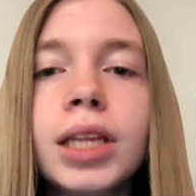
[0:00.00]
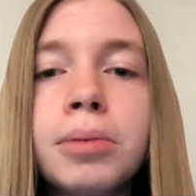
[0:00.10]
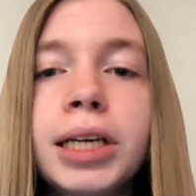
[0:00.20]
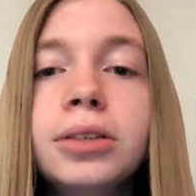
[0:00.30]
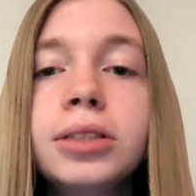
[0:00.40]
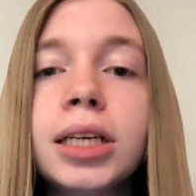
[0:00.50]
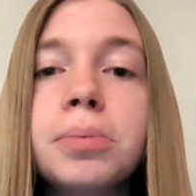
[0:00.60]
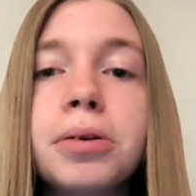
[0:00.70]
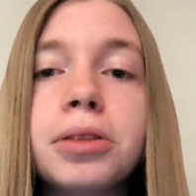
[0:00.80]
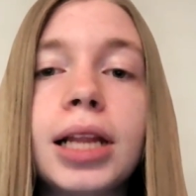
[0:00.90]
By
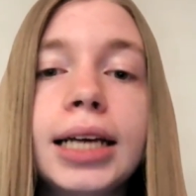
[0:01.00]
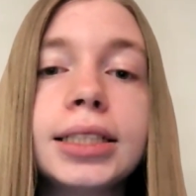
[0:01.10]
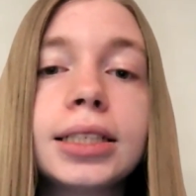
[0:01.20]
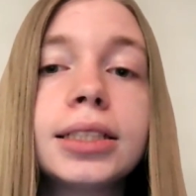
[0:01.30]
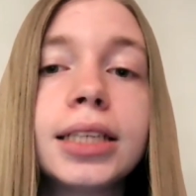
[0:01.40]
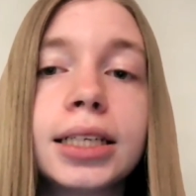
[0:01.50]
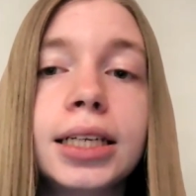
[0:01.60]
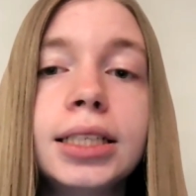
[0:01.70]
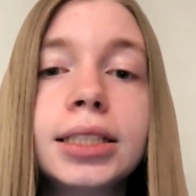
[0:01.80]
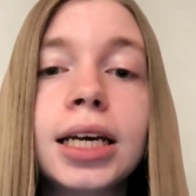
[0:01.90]
using both classical
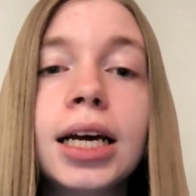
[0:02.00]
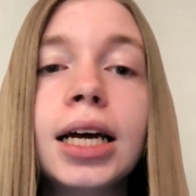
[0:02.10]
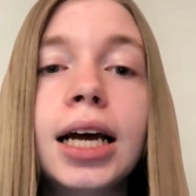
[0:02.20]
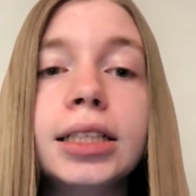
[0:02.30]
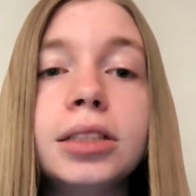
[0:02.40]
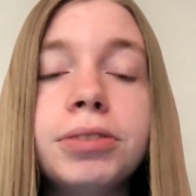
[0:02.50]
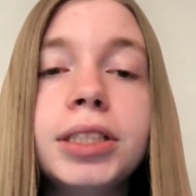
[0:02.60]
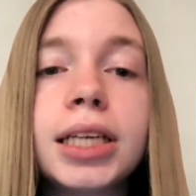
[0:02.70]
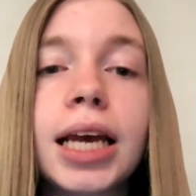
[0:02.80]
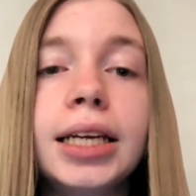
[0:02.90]
techniques and
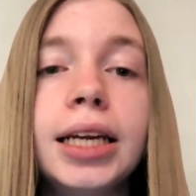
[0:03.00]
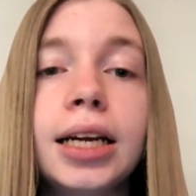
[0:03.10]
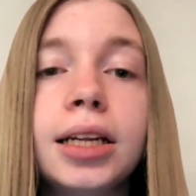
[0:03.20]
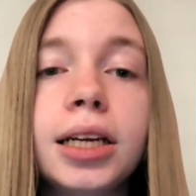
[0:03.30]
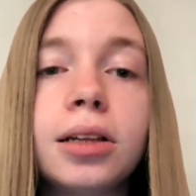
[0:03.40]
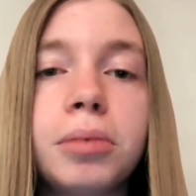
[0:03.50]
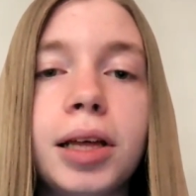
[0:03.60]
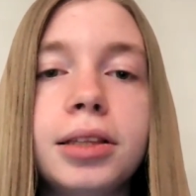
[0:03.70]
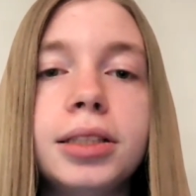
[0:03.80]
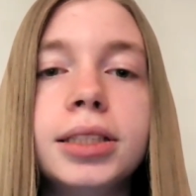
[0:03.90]
sophisticated analytical
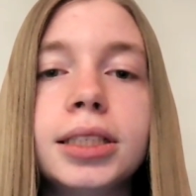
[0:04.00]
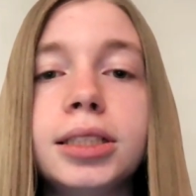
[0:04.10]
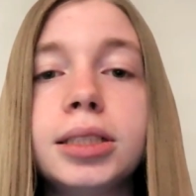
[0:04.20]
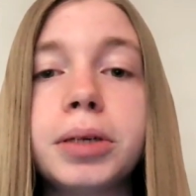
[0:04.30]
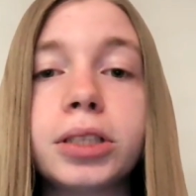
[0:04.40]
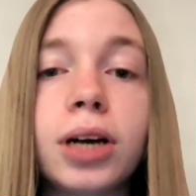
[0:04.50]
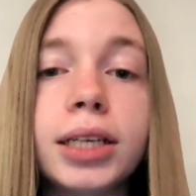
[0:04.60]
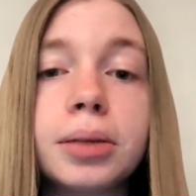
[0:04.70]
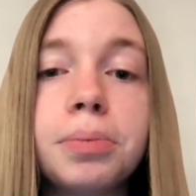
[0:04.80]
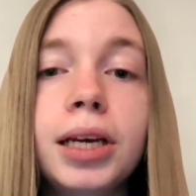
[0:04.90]
methods such as
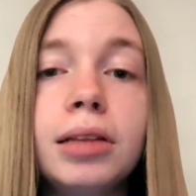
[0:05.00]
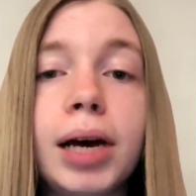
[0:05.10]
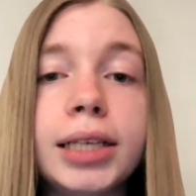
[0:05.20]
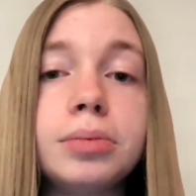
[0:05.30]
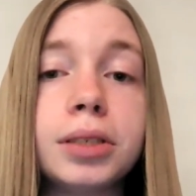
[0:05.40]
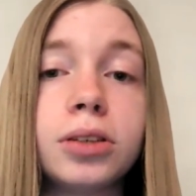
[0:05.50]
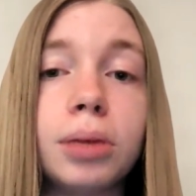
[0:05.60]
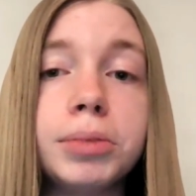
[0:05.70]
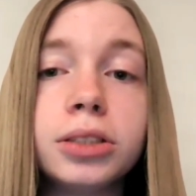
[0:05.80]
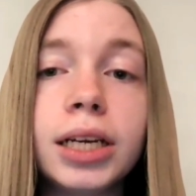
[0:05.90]
spectroscopy and mass
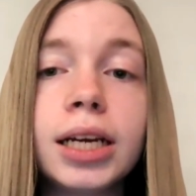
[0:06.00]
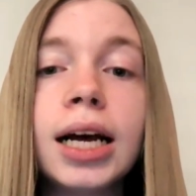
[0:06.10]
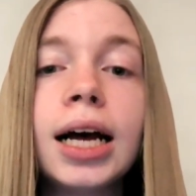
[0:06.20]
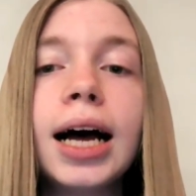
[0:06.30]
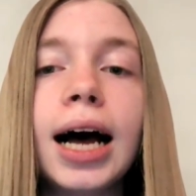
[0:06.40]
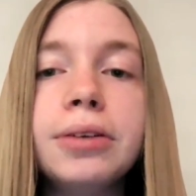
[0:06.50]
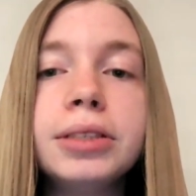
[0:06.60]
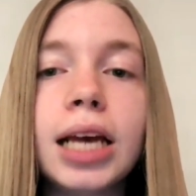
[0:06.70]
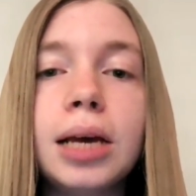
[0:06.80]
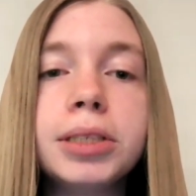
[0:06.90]
spectrometry, I
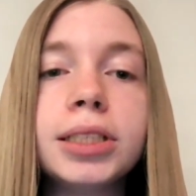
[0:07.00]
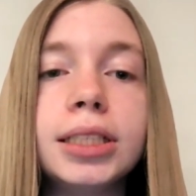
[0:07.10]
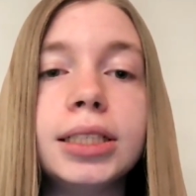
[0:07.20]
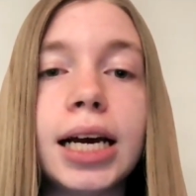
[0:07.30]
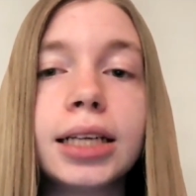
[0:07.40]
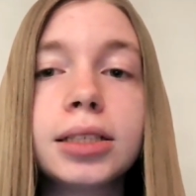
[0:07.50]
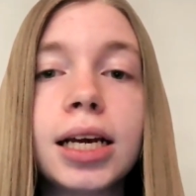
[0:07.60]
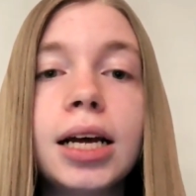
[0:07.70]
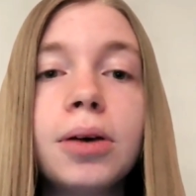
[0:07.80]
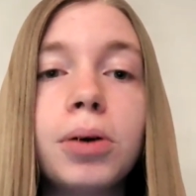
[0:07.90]
was able to detect
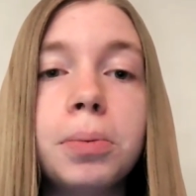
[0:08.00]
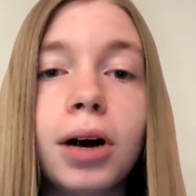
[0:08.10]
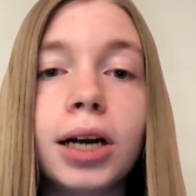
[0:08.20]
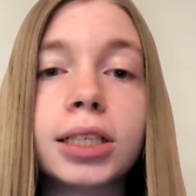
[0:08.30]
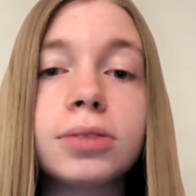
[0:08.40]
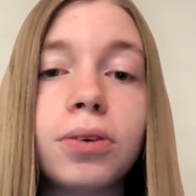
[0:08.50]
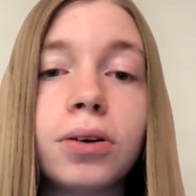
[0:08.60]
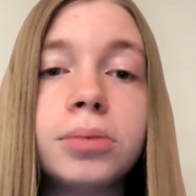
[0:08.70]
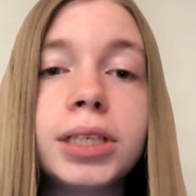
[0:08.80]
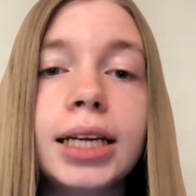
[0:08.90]
when products
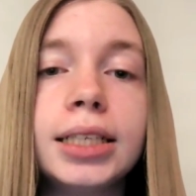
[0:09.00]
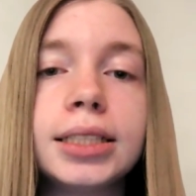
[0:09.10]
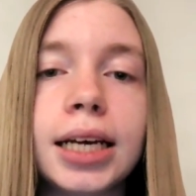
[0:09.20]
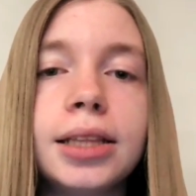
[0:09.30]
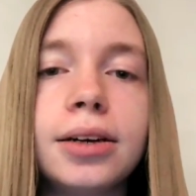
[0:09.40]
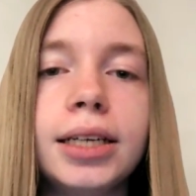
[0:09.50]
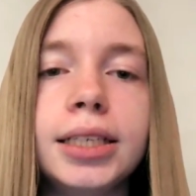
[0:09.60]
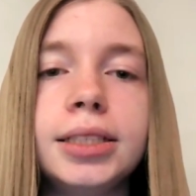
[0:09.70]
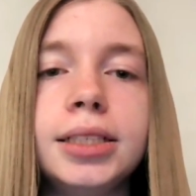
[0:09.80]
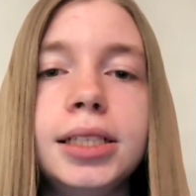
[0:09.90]
formed and assign their
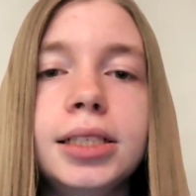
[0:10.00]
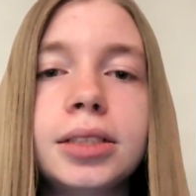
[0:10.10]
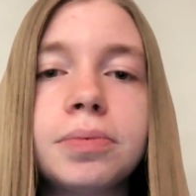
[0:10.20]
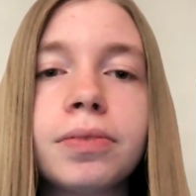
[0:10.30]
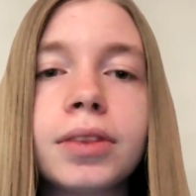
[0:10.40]
identities.